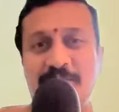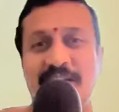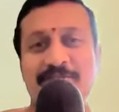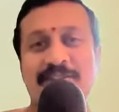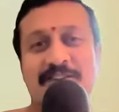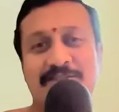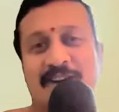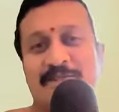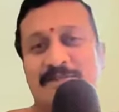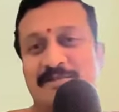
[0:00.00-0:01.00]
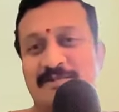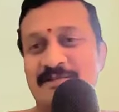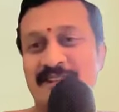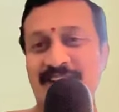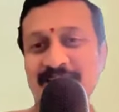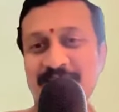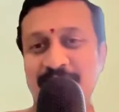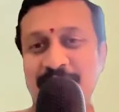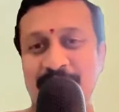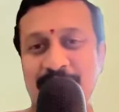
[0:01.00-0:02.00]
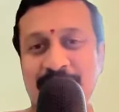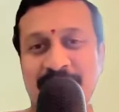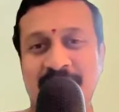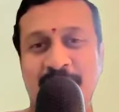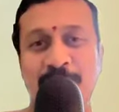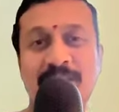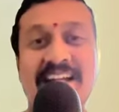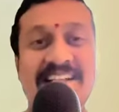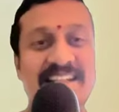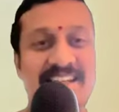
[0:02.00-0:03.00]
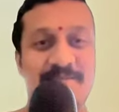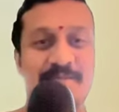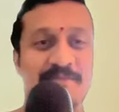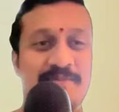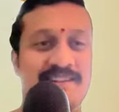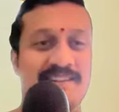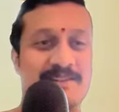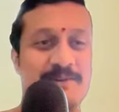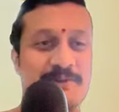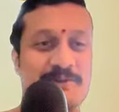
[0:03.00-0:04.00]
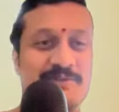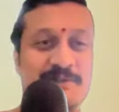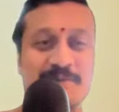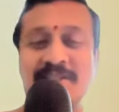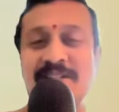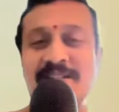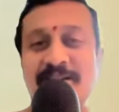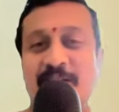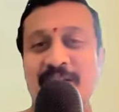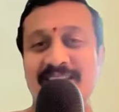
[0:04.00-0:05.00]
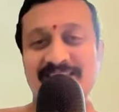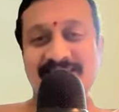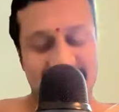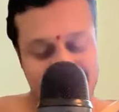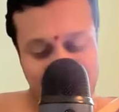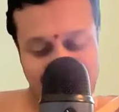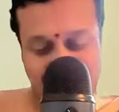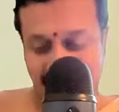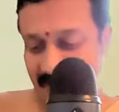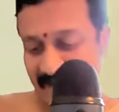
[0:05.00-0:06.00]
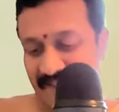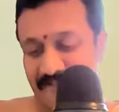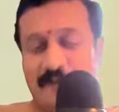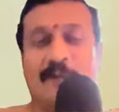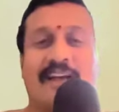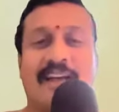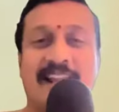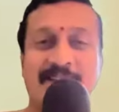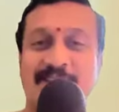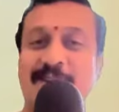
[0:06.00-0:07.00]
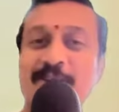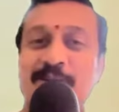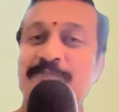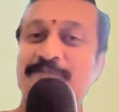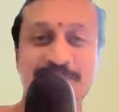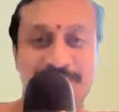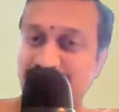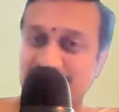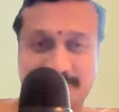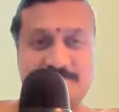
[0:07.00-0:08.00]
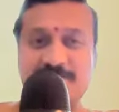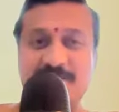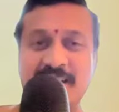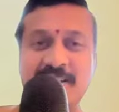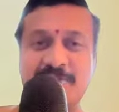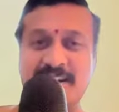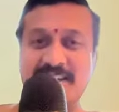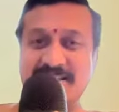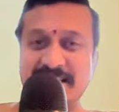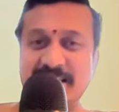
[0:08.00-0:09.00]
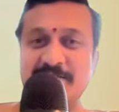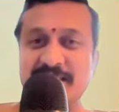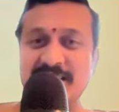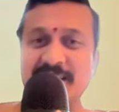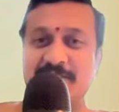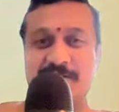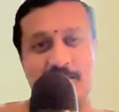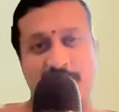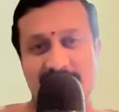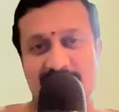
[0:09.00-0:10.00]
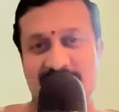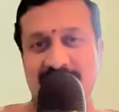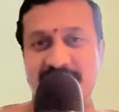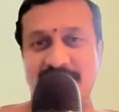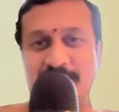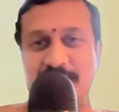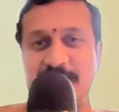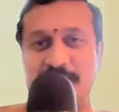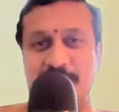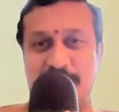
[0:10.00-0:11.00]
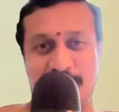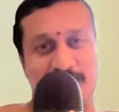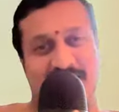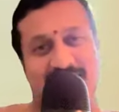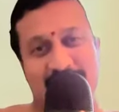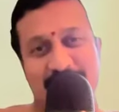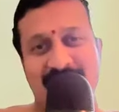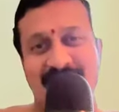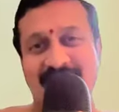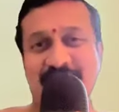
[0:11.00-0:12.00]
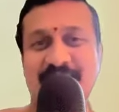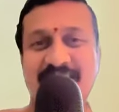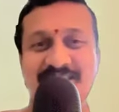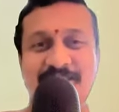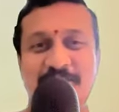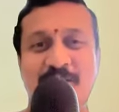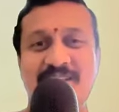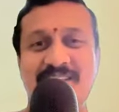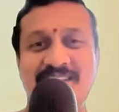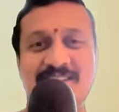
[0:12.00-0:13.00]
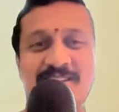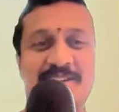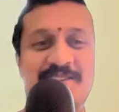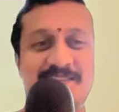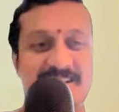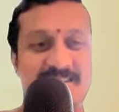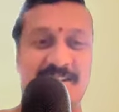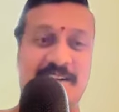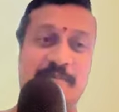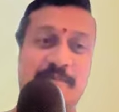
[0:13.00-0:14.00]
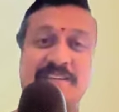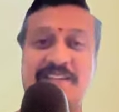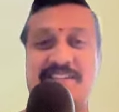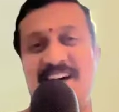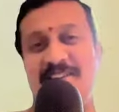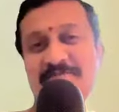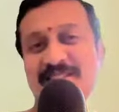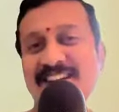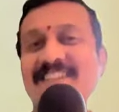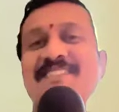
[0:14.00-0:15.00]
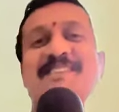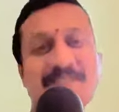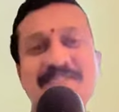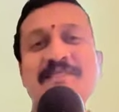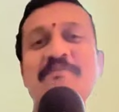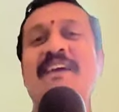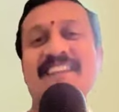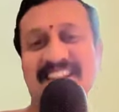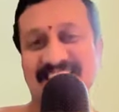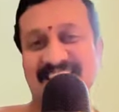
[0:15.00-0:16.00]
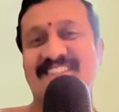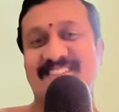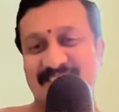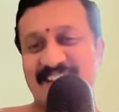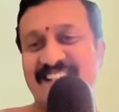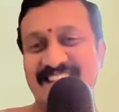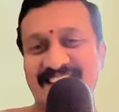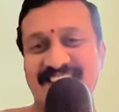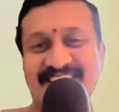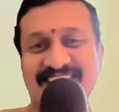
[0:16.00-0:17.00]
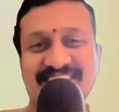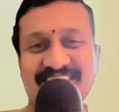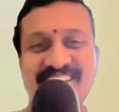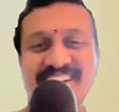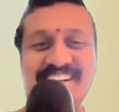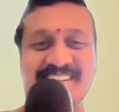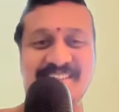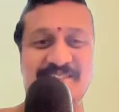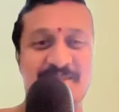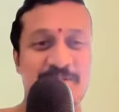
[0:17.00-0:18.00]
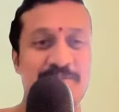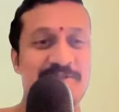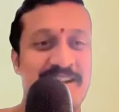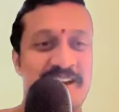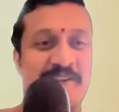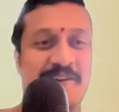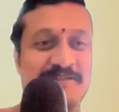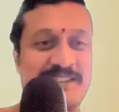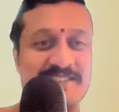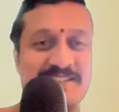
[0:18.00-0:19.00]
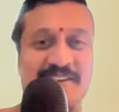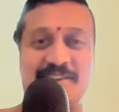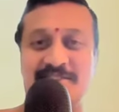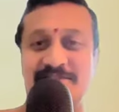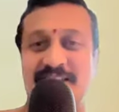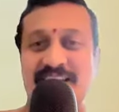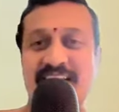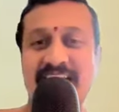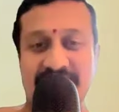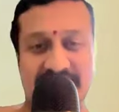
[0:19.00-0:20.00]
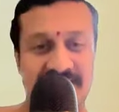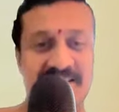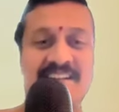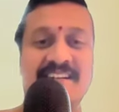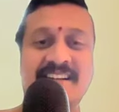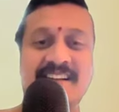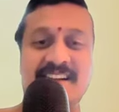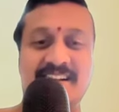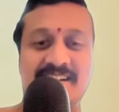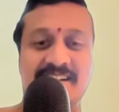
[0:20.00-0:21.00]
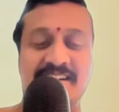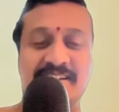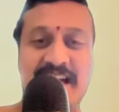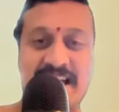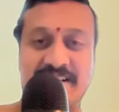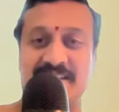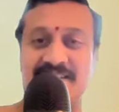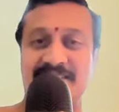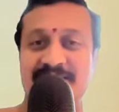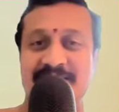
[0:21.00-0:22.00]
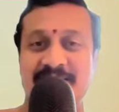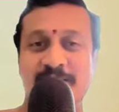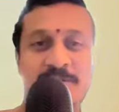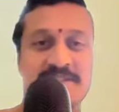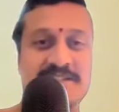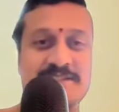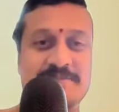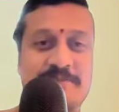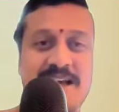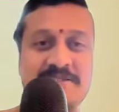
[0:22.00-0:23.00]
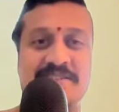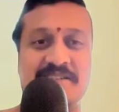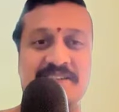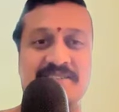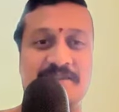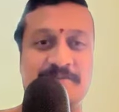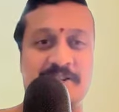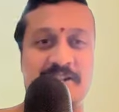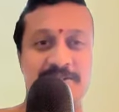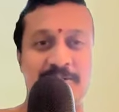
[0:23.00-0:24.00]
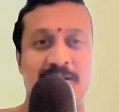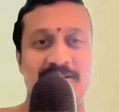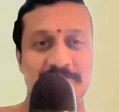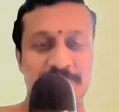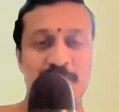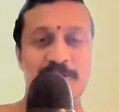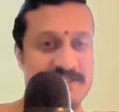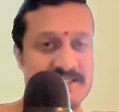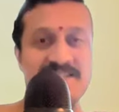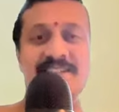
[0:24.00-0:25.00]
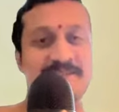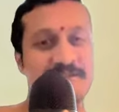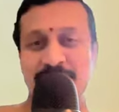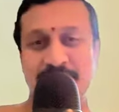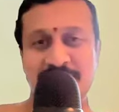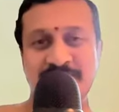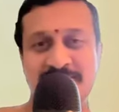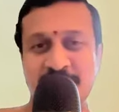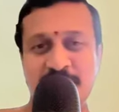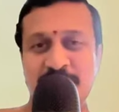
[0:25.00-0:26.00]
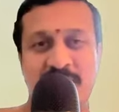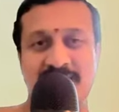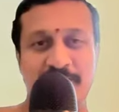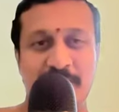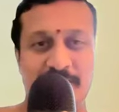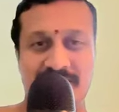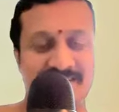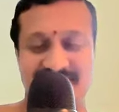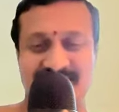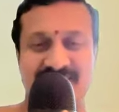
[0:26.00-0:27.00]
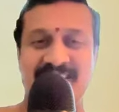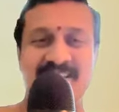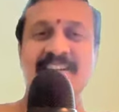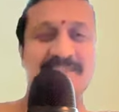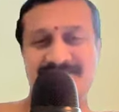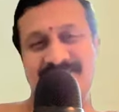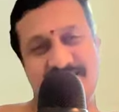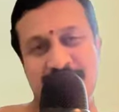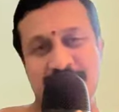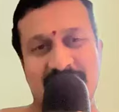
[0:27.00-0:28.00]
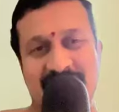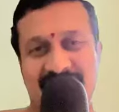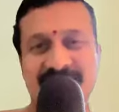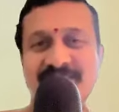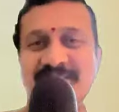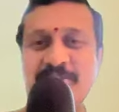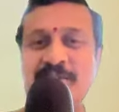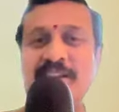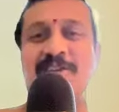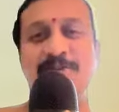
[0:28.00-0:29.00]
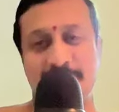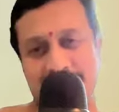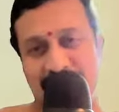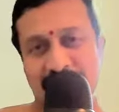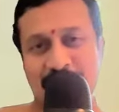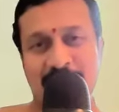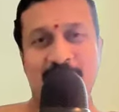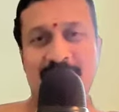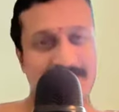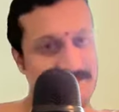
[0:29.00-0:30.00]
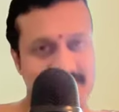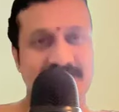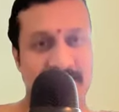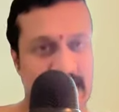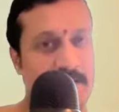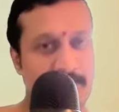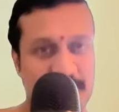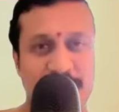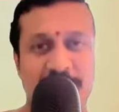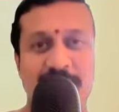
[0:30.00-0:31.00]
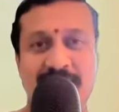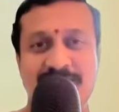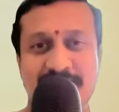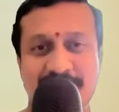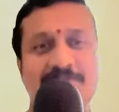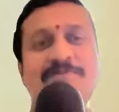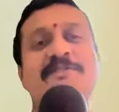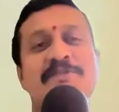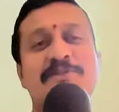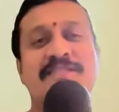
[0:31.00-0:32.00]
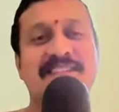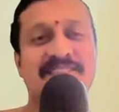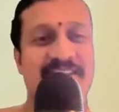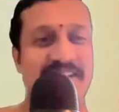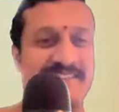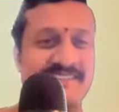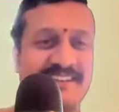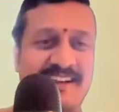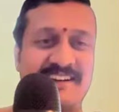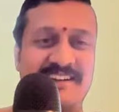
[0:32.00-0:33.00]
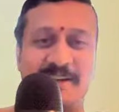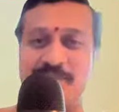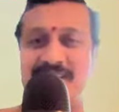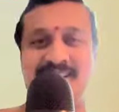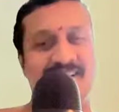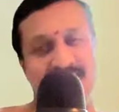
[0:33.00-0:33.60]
To make fun of how lightly people used to view all these things and all. Okay, anyway, so if it is in the evening, I will call it as a Pradosha Kalam. If it is in the morning, I'll say that in a Pradah Kalam. So something like that. So you have to be wary of these kind of antics and tactics, all these magic tricks that scholars pull. We should call them out. And it's very nice. It's very cute of those scholars. I'm including myself as well. We use these tricks at times.